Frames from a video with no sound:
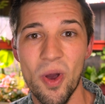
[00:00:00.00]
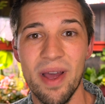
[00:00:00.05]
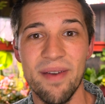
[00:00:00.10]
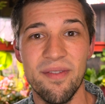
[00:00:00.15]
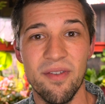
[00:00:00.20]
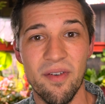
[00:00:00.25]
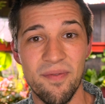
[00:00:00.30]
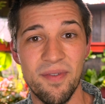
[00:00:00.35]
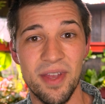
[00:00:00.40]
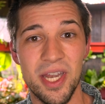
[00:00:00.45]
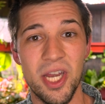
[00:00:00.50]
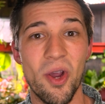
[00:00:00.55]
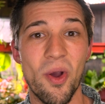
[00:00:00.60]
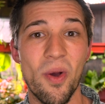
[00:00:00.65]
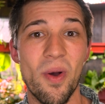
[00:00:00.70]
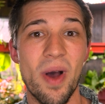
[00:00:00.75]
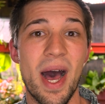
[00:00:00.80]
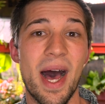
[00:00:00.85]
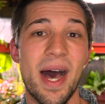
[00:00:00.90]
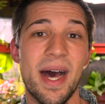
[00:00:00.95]
I have a
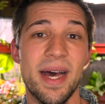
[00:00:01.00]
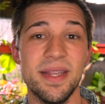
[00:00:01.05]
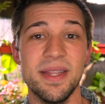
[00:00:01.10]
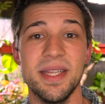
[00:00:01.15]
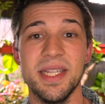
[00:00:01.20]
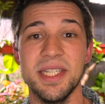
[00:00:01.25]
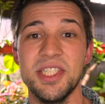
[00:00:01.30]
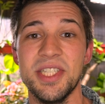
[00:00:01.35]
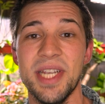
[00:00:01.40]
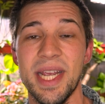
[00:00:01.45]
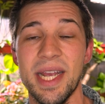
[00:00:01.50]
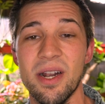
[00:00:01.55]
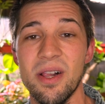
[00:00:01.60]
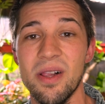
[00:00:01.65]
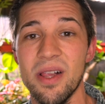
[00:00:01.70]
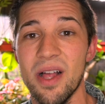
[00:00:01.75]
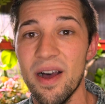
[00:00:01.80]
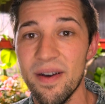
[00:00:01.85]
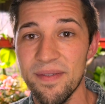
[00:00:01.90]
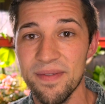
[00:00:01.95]
video on the
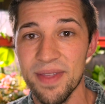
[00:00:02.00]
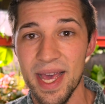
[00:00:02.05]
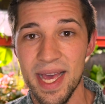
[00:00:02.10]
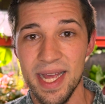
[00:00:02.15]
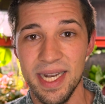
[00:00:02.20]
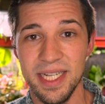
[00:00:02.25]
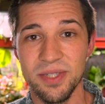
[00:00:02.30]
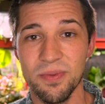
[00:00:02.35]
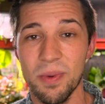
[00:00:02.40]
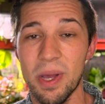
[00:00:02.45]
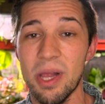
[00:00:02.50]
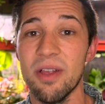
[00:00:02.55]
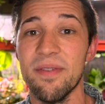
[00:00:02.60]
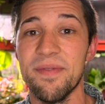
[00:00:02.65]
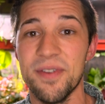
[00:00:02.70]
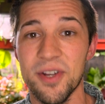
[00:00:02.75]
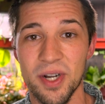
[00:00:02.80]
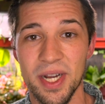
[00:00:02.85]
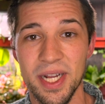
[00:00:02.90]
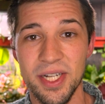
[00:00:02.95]
channel of that as well
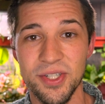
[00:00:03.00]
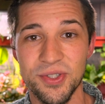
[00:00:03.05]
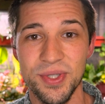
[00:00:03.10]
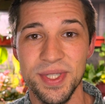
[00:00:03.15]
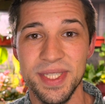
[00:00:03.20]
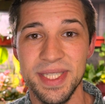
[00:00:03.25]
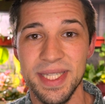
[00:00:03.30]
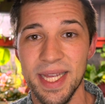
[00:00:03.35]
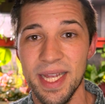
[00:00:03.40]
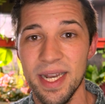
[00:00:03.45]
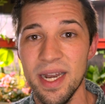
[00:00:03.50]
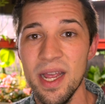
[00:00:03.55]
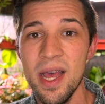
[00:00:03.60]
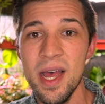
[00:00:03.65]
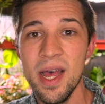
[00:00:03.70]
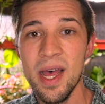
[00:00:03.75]
if you're interested.